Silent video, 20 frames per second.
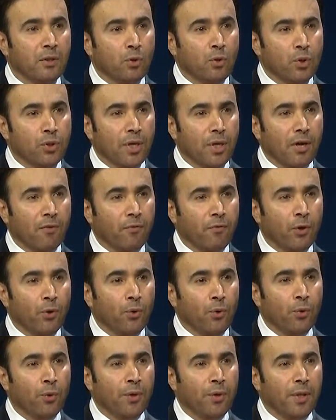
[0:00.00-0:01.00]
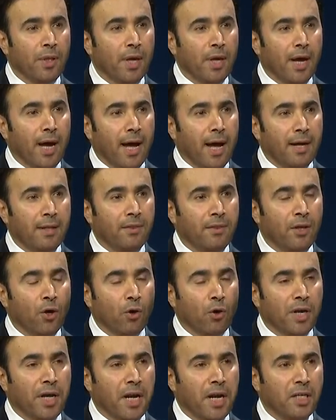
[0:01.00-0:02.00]
to serve you and the
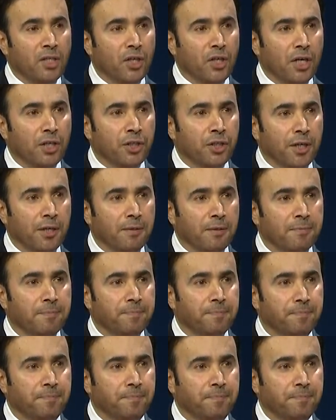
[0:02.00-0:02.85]
organization.